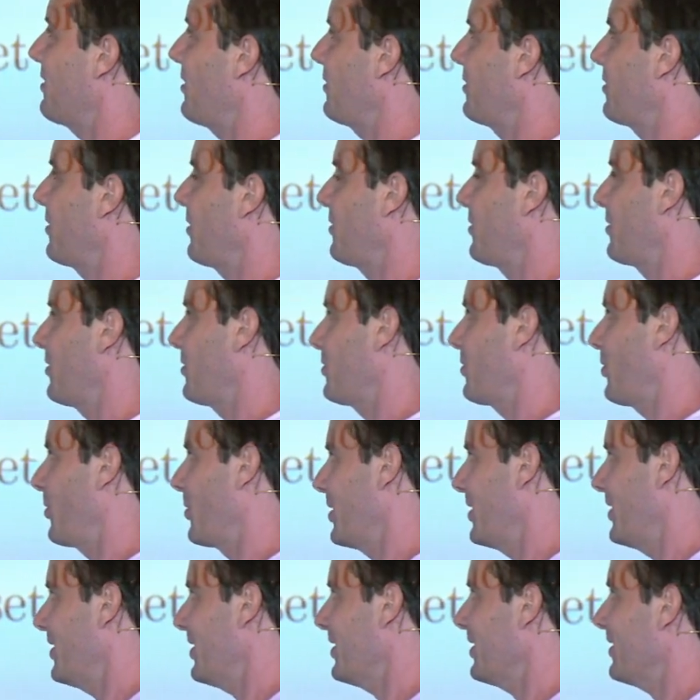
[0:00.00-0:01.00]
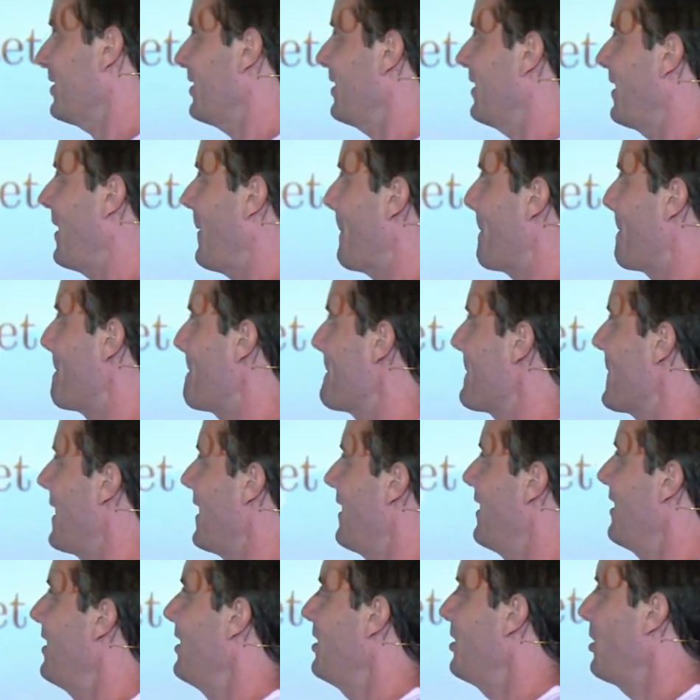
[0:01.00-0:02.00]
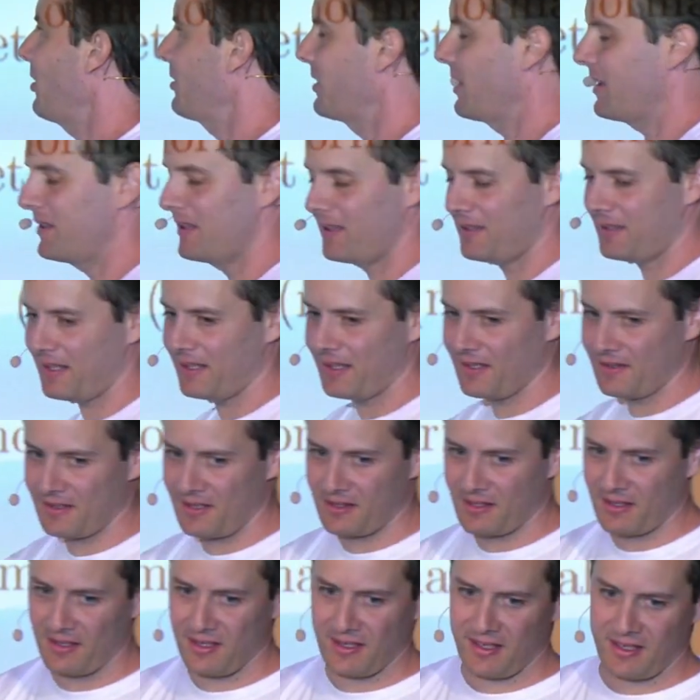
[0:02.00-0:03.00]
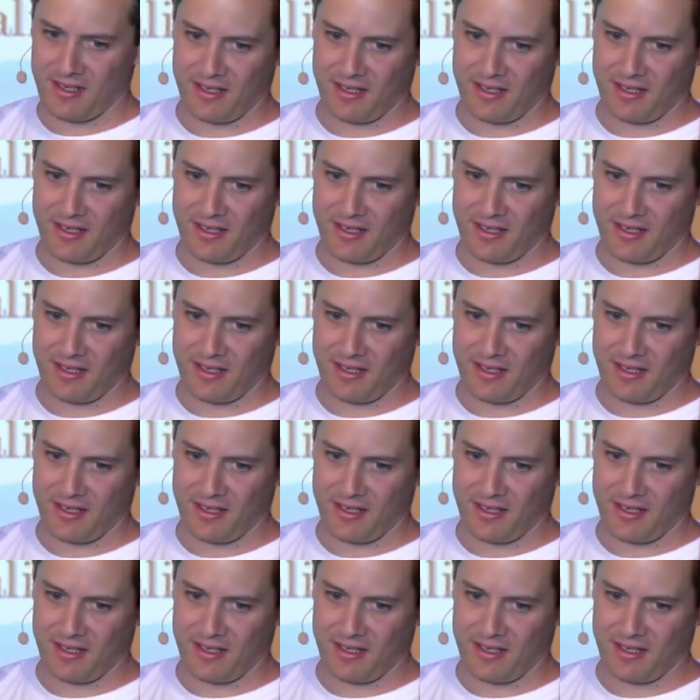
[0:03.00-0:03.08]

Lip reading: so here, the thing is that